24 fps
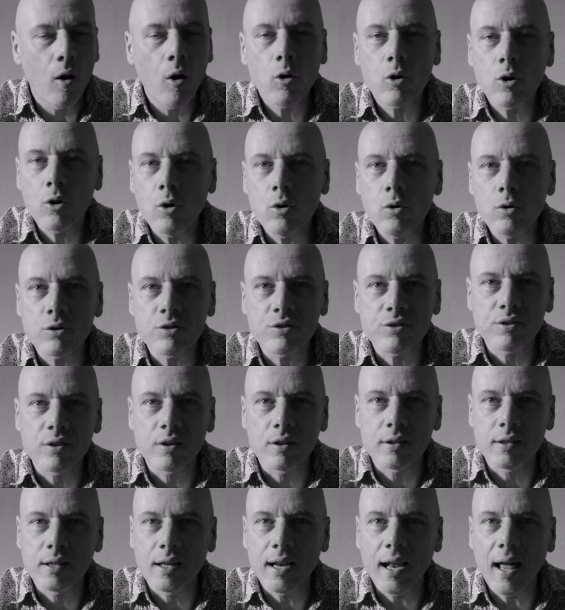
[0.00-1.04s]
Of course,
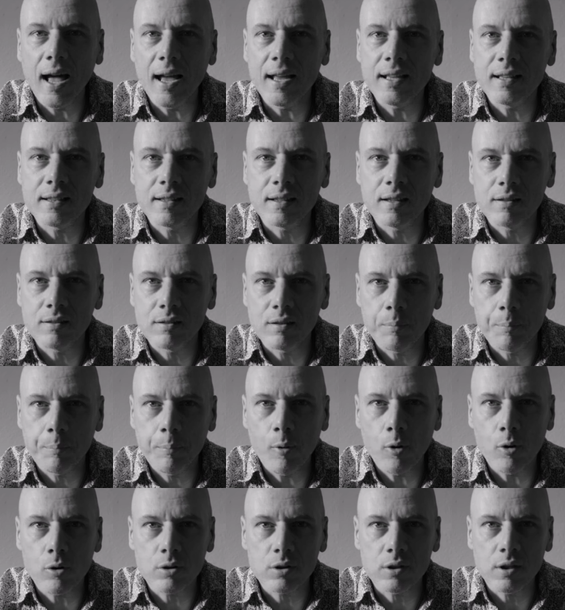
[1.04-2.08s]
the light is
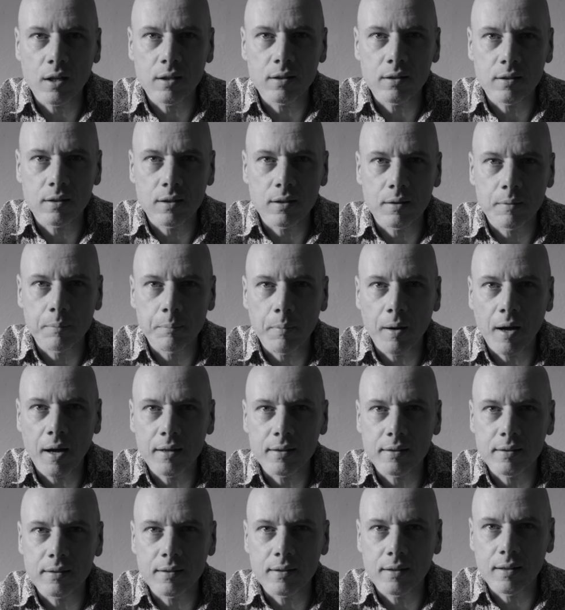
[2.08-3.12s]
important,
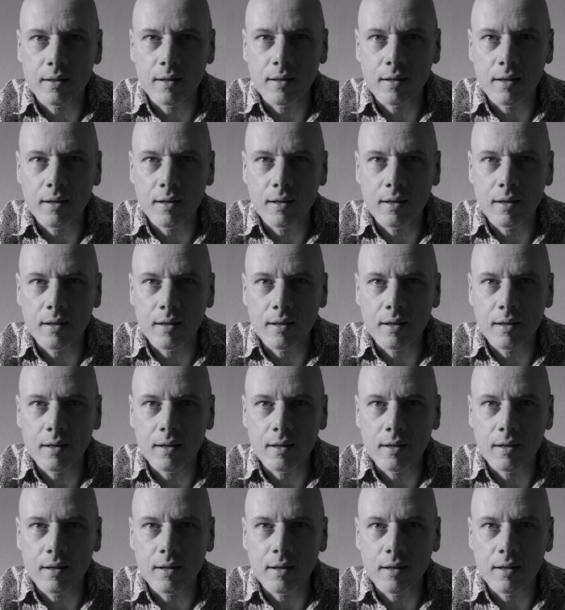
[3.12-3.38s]
but